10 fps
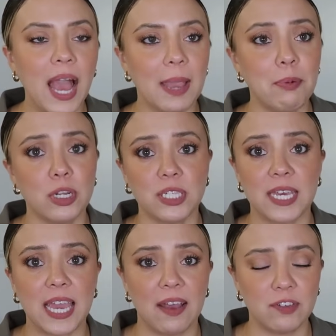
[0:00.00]
I
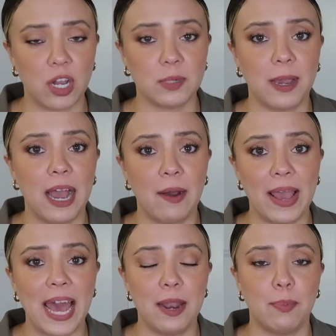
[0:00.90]
personally have talked about how
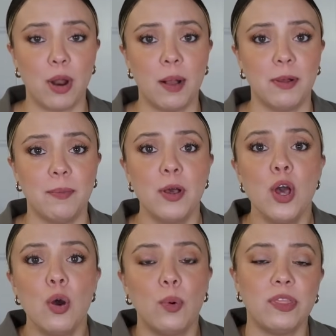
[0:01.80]
I had a problem
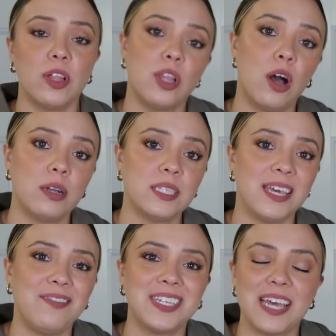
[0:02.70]
with the long
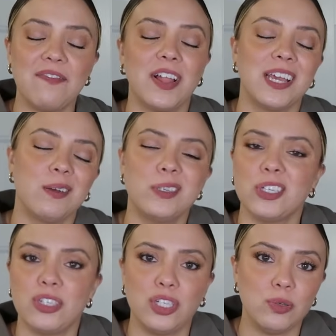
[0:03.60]
sleeve because I felt like it was
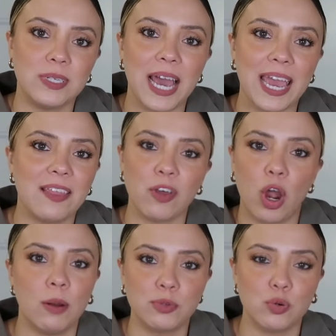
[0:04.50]
just too tight. The
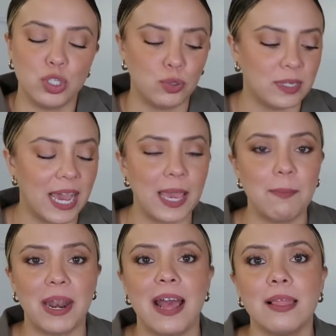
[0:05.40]
arms were too
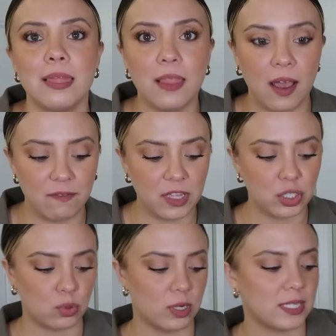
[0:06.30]
tight, but I love the
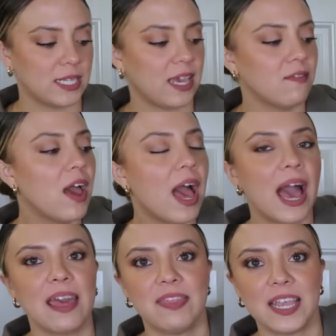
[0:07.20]
short sleeve.
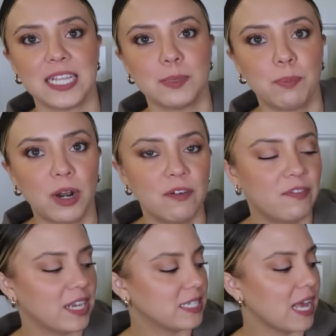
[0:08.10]
I think it's
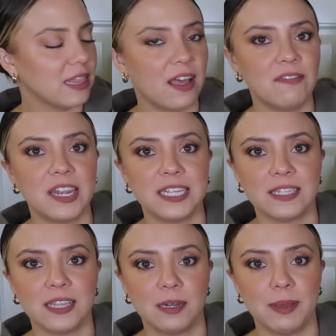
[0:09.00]
perfect. I love that
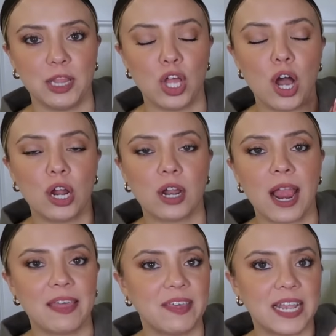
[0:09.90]
it's a little bit longer.
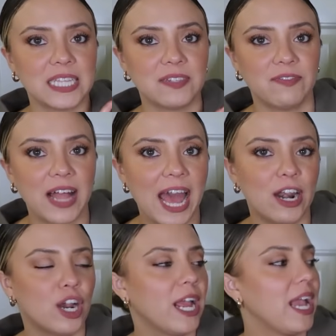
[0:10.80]
I think it's
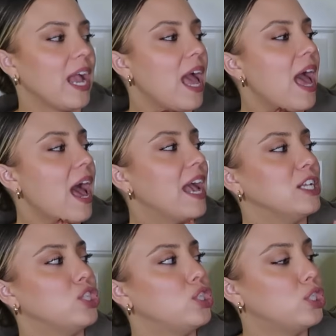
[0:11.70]
flattering.
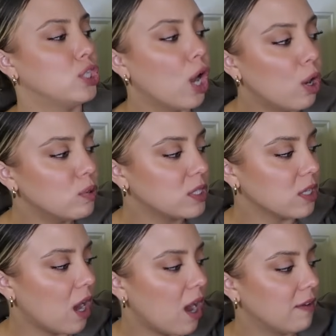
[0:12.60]
It's so
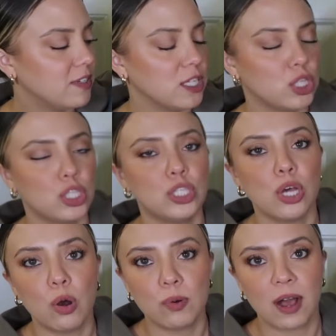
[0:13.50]
soft. It's
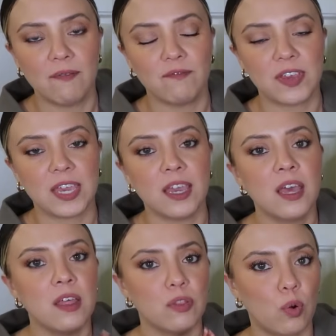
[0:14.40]
so comfy.
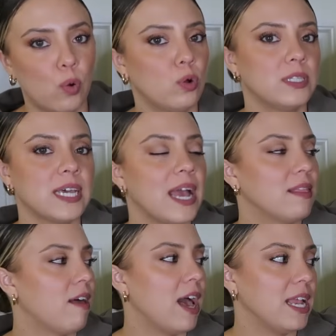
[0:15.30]
The hold
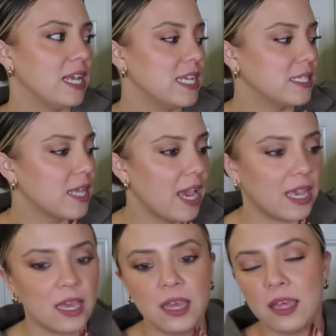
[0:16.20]
tight line is
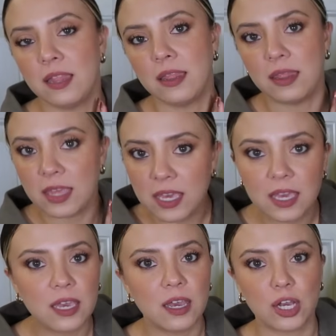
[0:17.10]
like
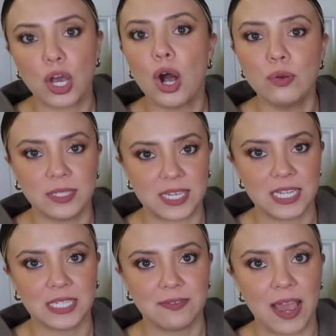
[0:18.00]
the
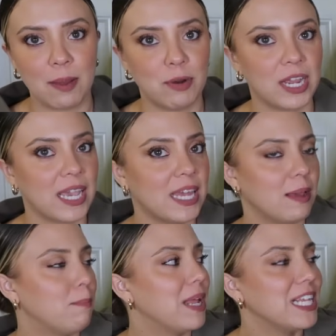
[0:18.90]
coziest fabric
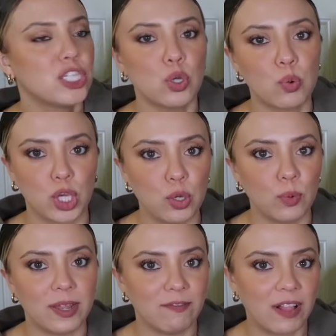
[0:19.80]
it, but it's so
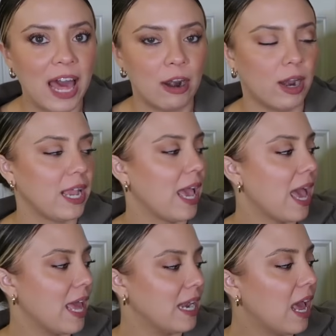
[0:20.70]
cute and flattering
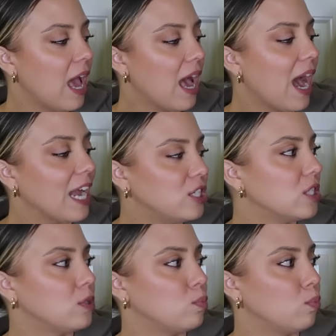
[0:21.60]
and I
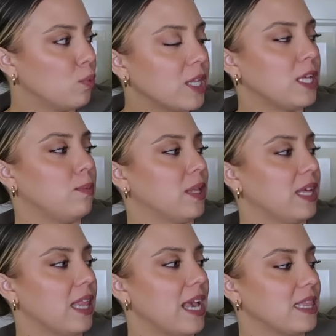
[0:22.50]
just really
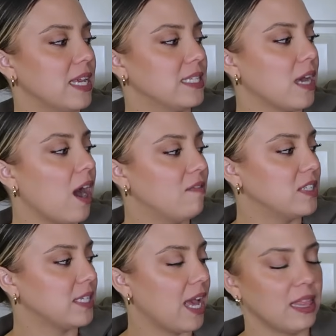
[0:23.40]
really like this
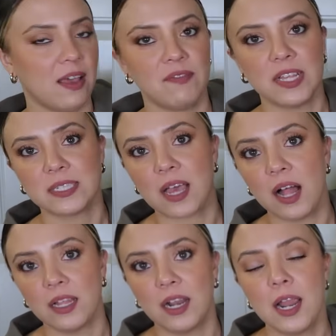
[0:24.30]
obviously I love this
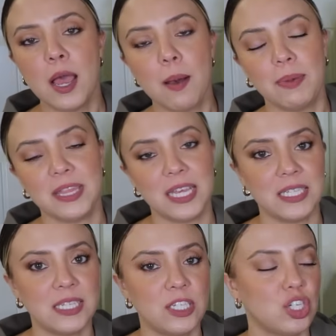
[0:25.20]
color but
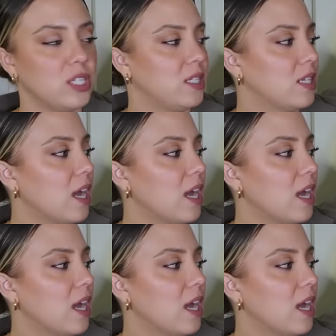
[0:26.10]
this is just